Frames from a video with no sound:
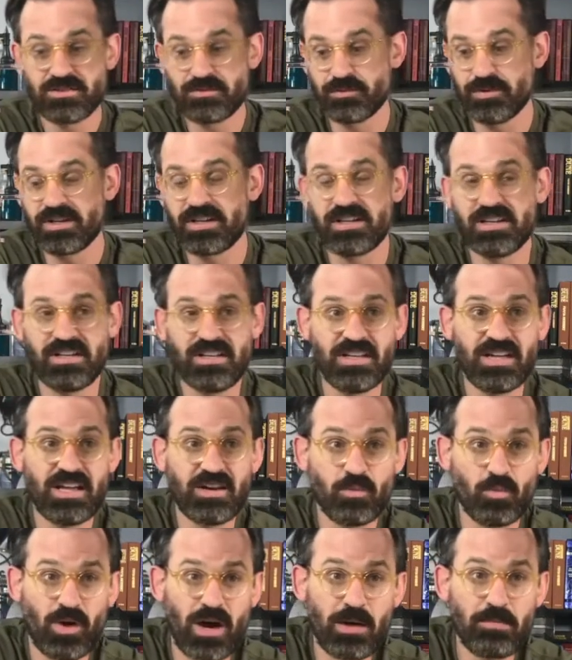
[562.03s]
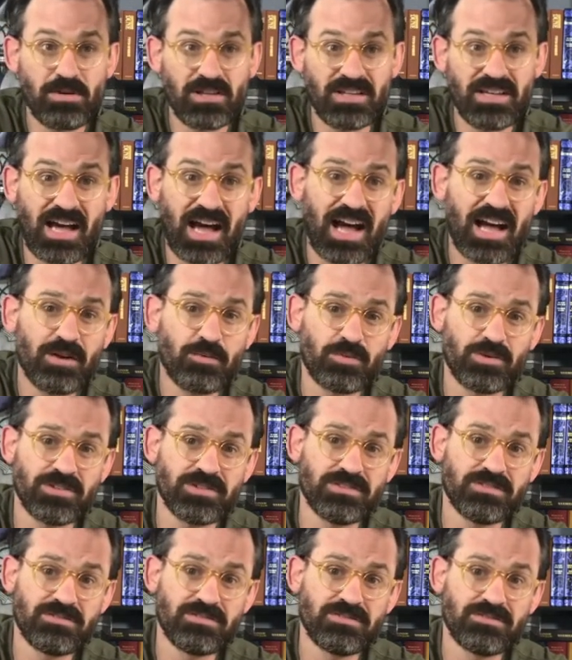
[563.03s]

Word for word: rickety and wobbly, I would,